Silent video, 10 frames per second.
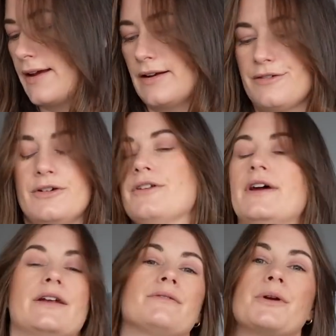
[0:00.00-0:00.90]
and I thought
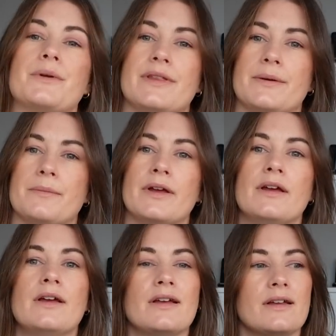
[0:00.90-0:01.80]
that I'd ruin them.
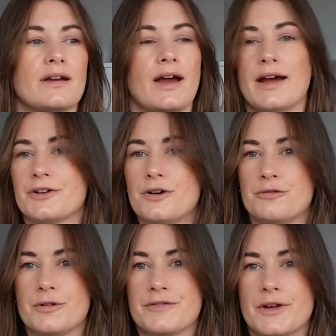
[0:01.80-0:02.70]
I had a
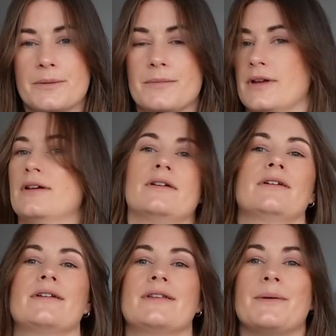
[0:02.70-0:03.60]
huff with them,
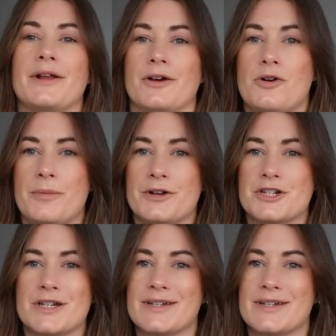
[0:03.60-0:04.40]
they went in a cupboard,